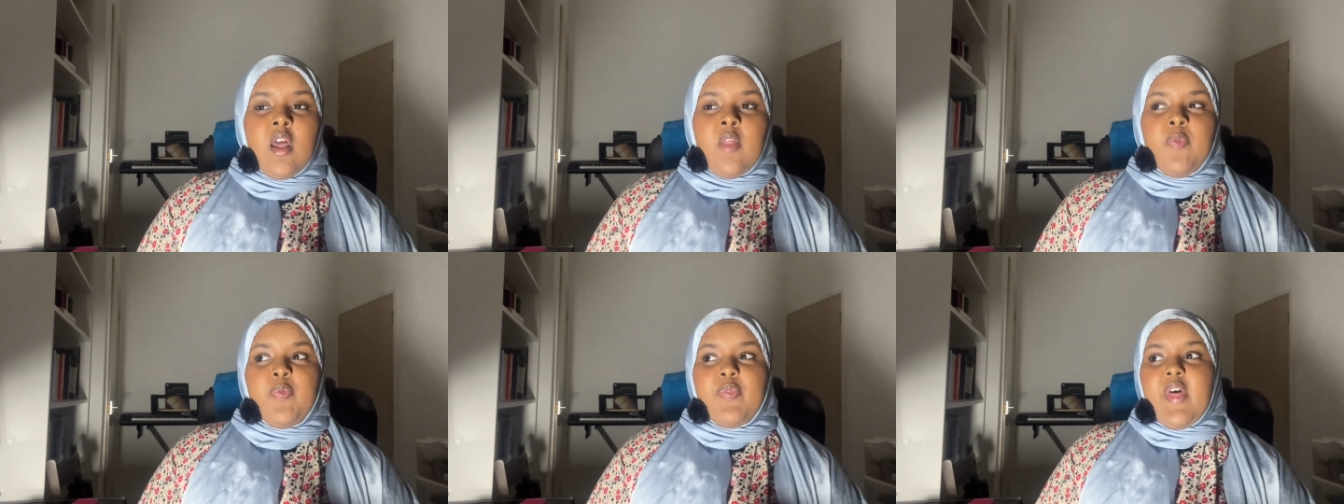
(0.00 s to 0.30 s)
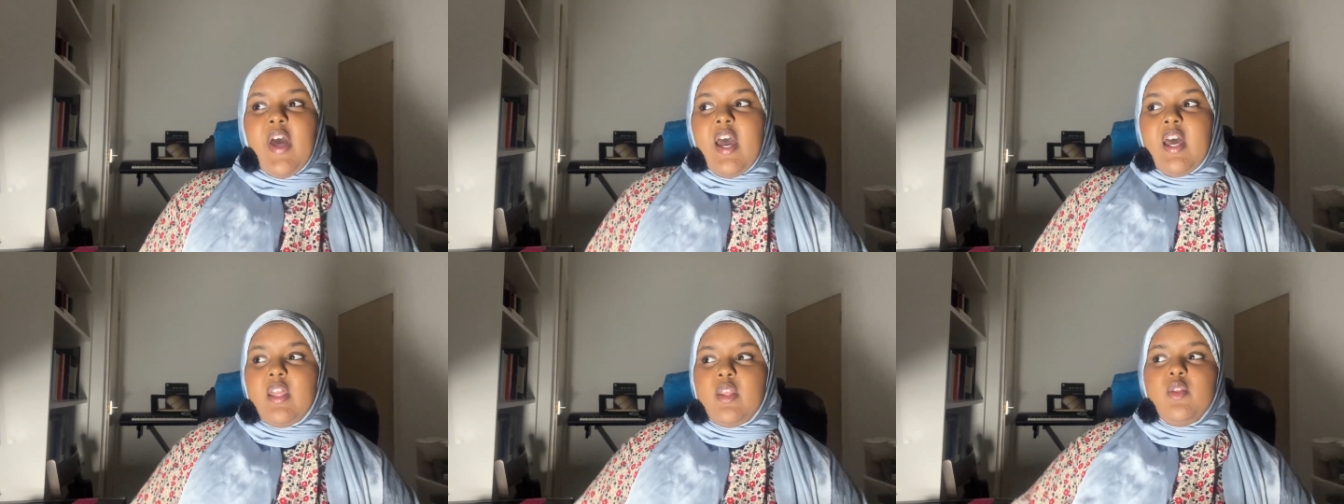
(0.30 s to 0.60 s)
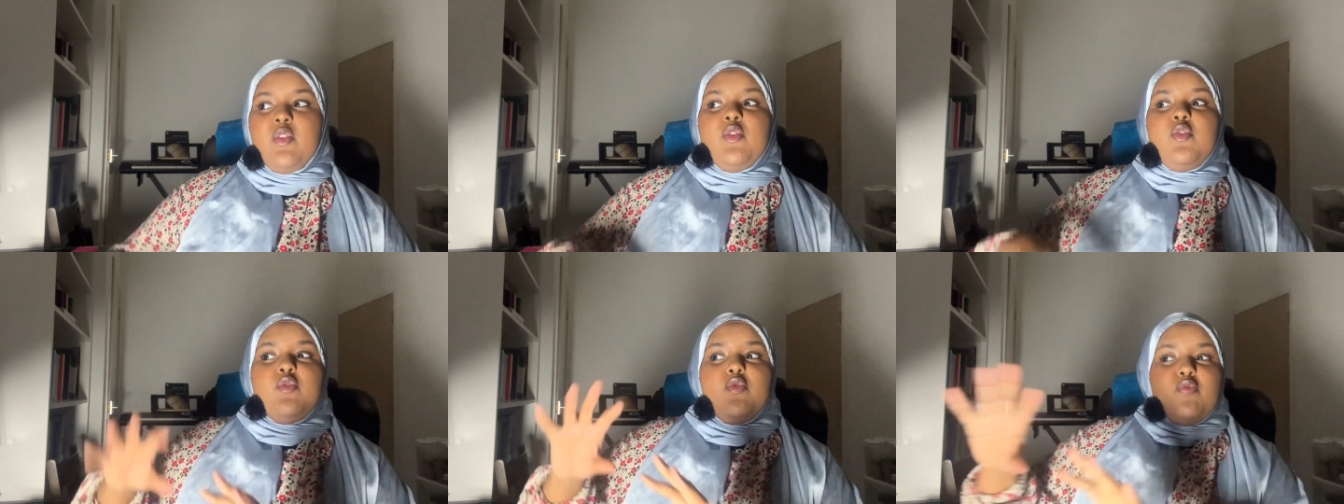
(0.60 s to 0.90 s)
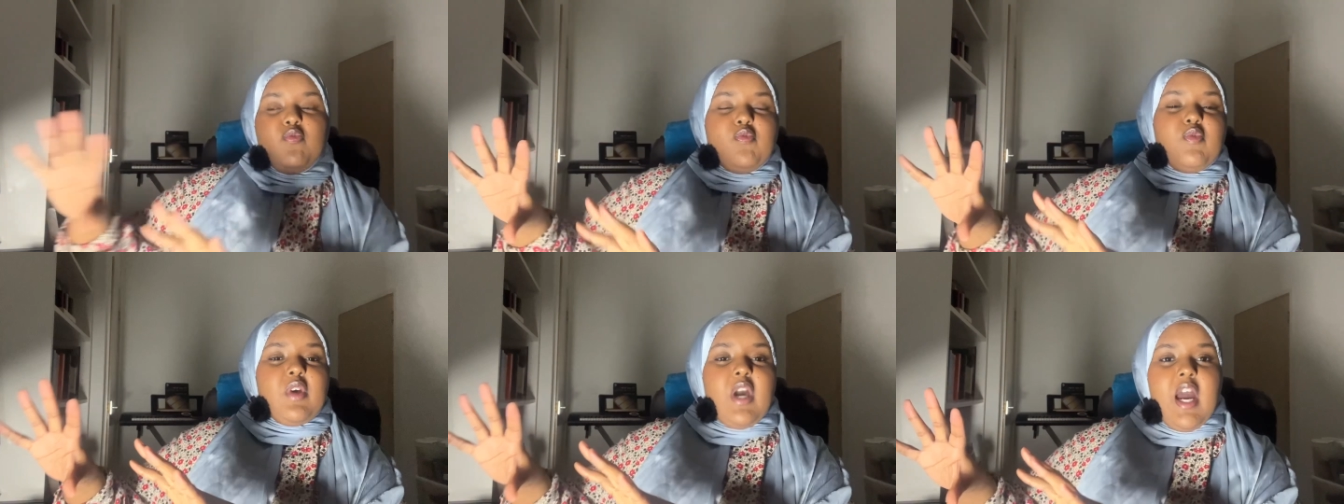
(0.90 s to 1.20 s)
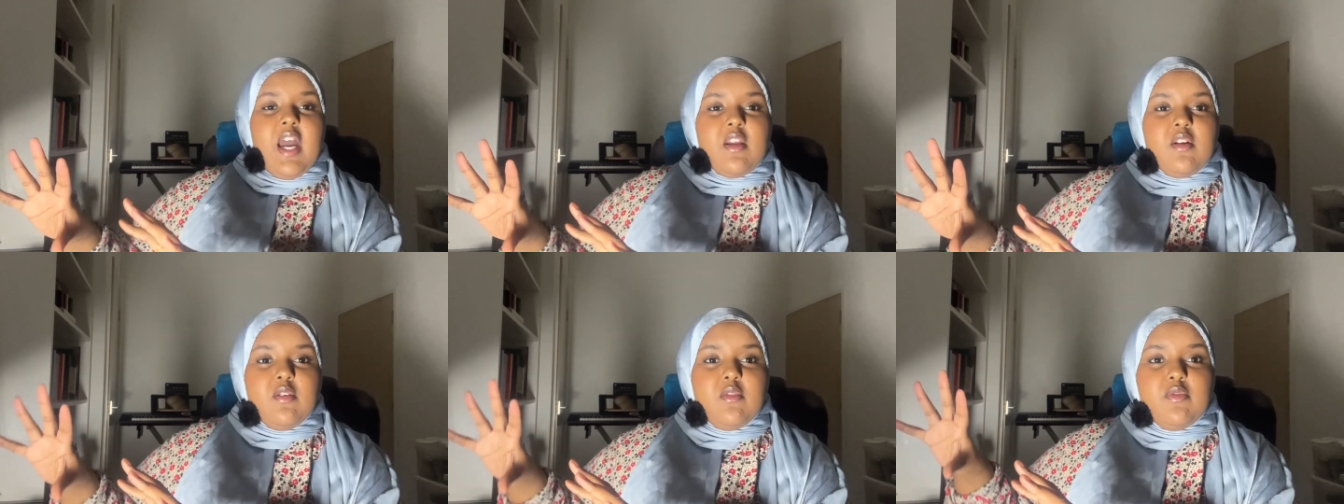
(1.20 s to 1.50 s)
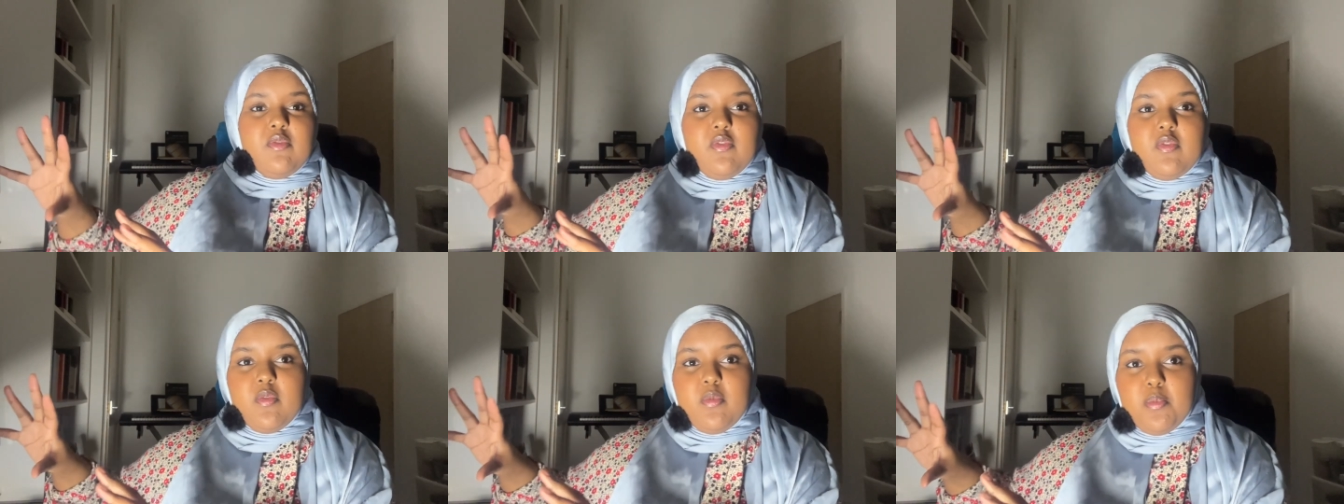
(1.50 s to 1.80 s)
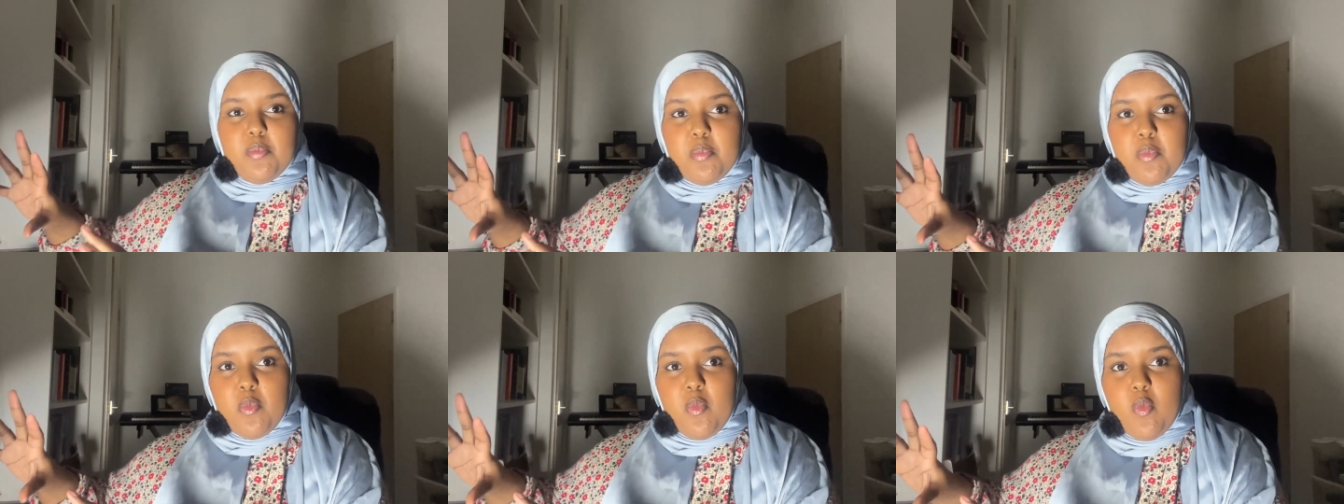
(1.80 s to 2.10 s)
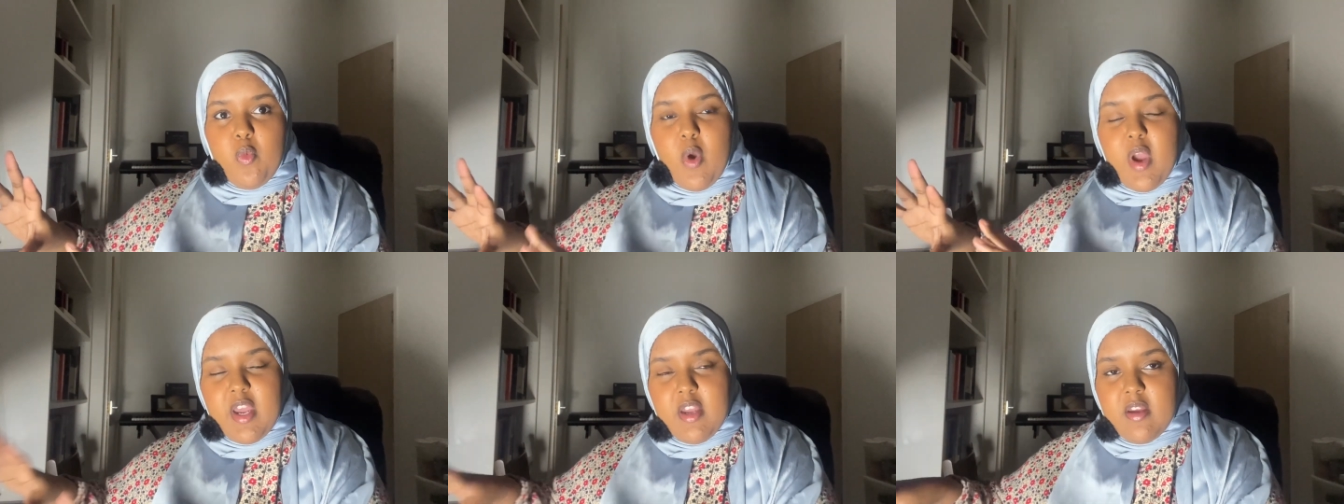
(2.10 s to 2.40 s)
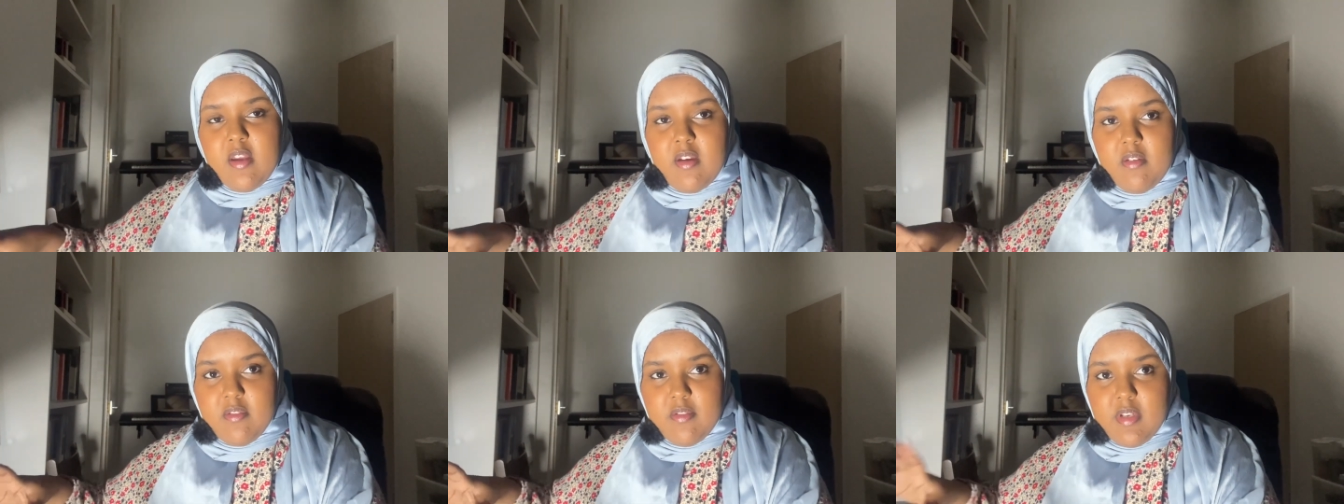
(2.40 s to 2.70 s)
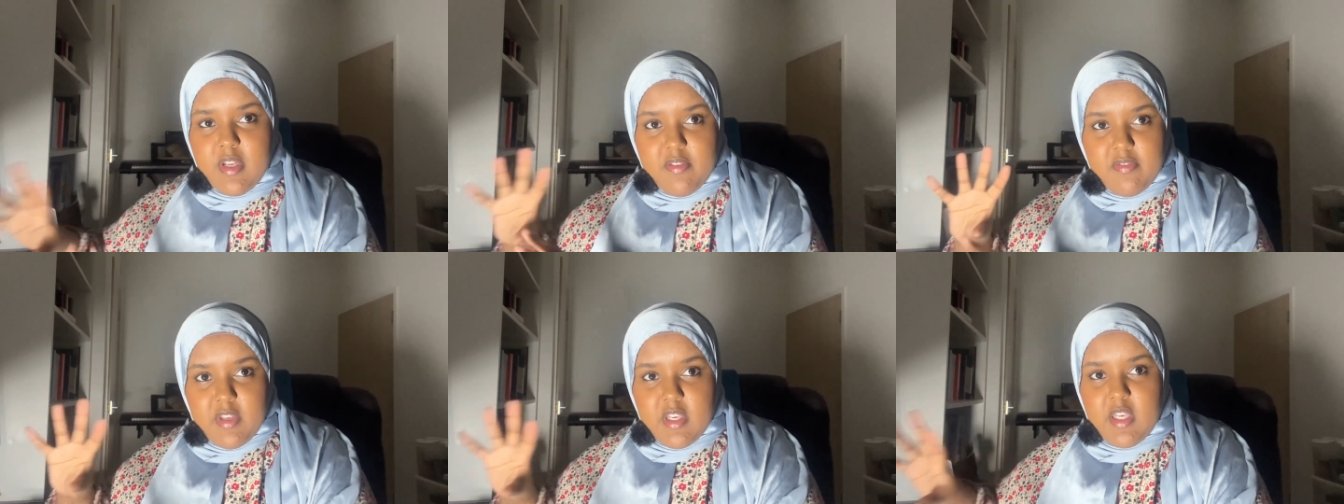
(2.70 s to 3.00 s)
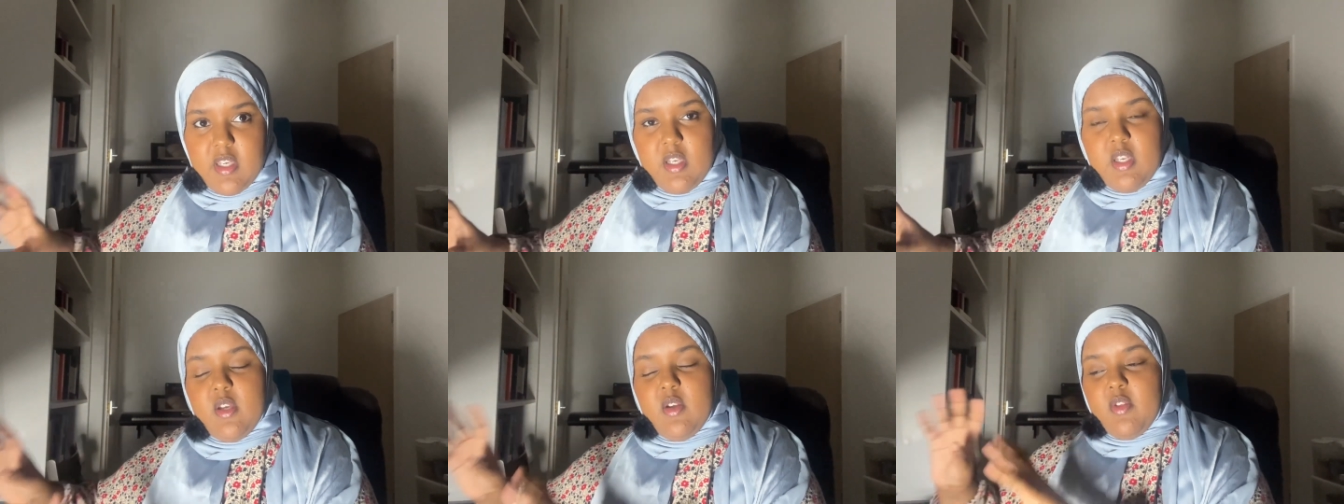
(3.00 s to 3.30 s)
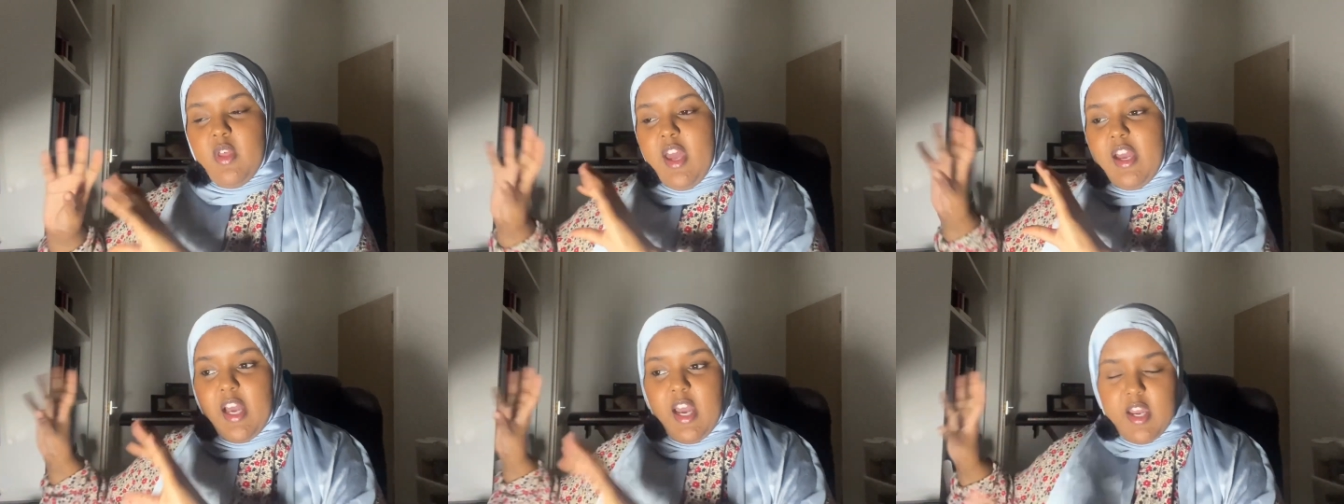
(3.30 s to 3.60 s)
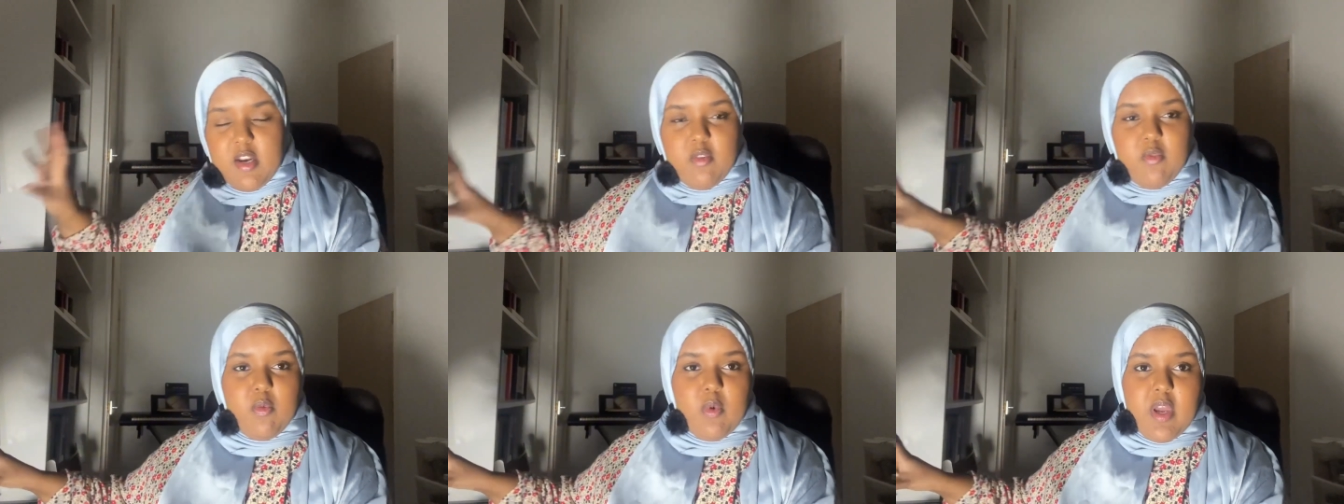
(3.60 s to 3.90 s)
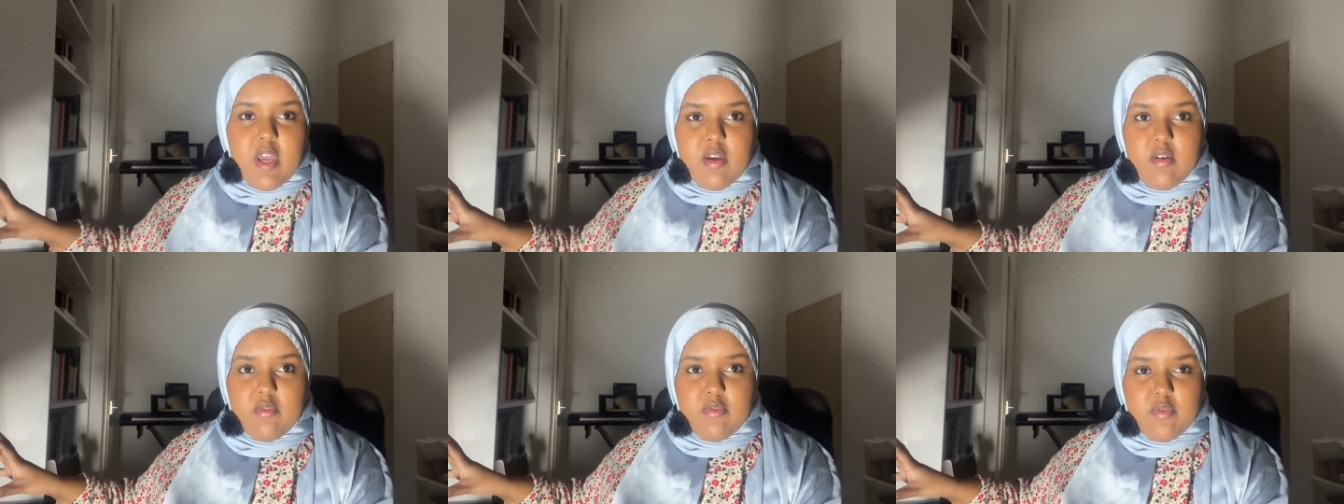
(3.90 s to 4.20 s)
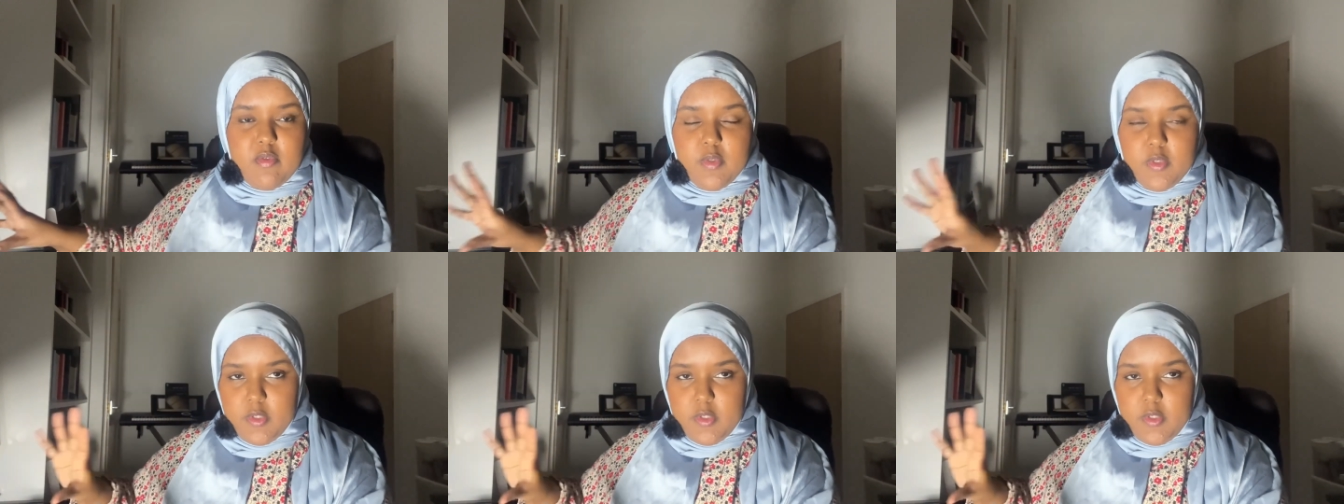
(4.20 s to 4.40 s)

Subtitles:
that kind of way of living, that kind of way of